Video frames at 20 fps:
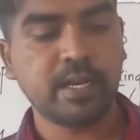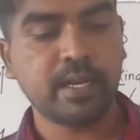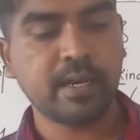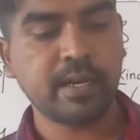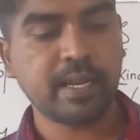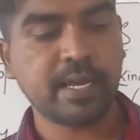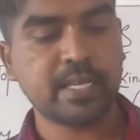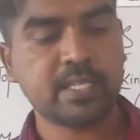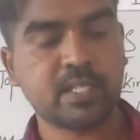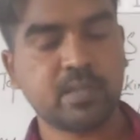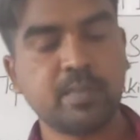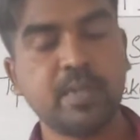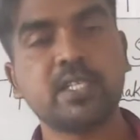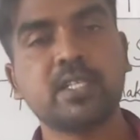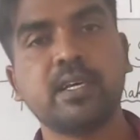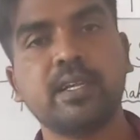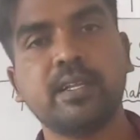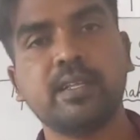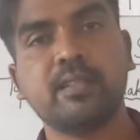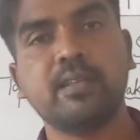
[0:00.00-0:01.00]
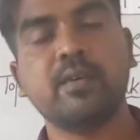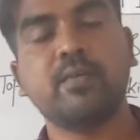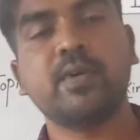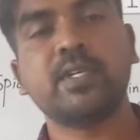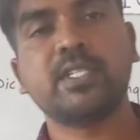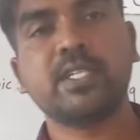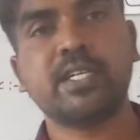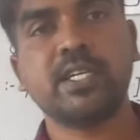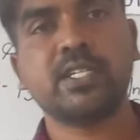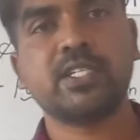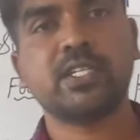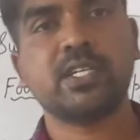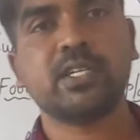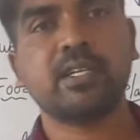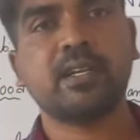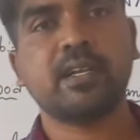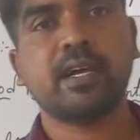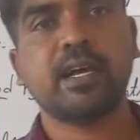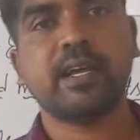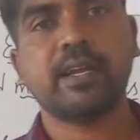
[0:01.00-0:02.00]
grass means the
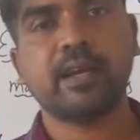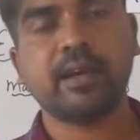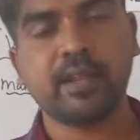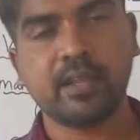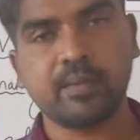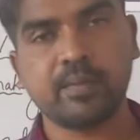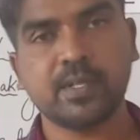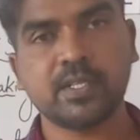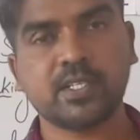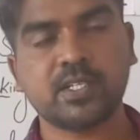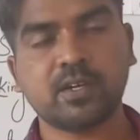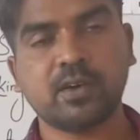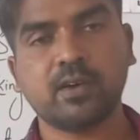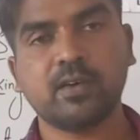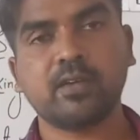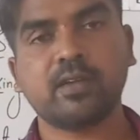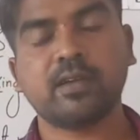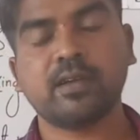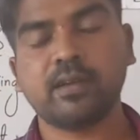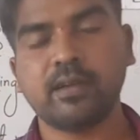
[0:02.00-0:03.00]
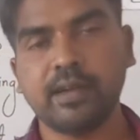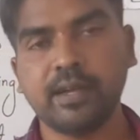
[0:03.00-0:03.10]
vegetation and animals are